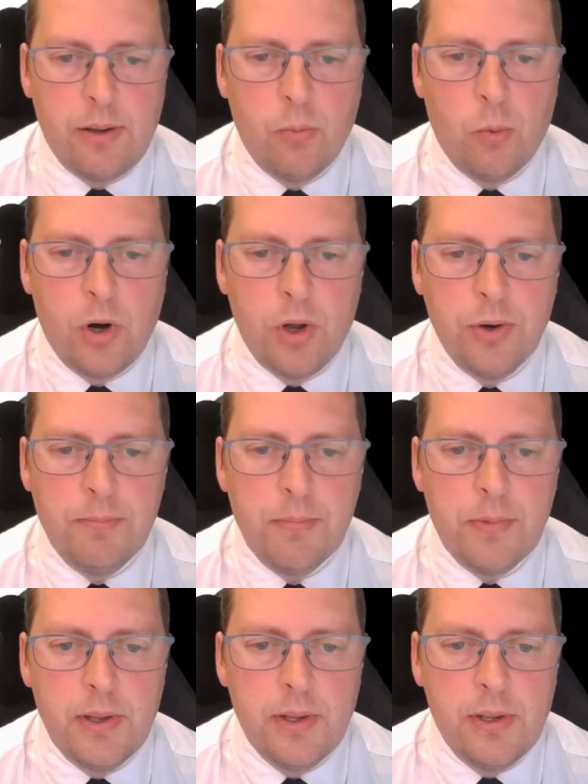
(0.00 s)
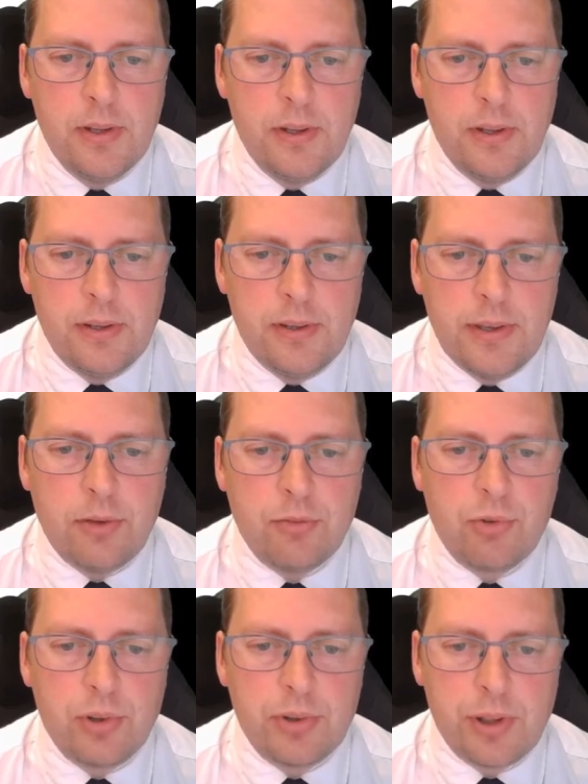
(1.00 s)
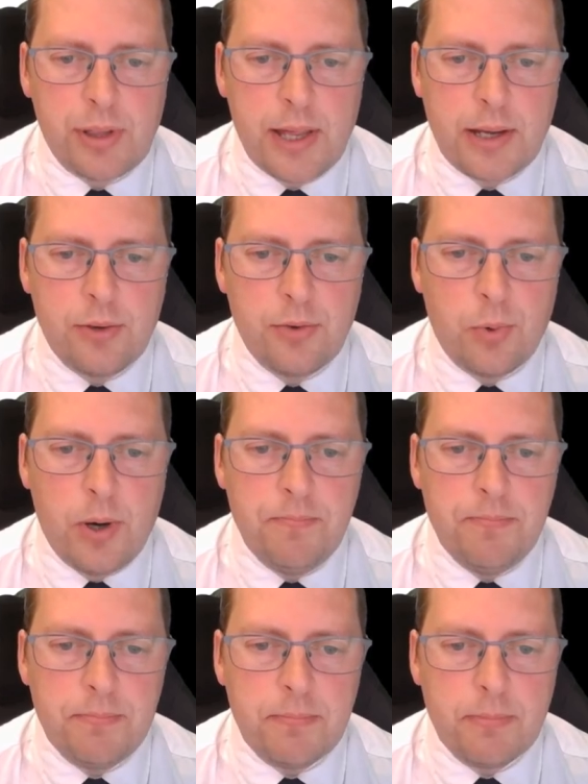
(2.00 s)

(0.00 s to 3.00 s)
1. Now draws the second one.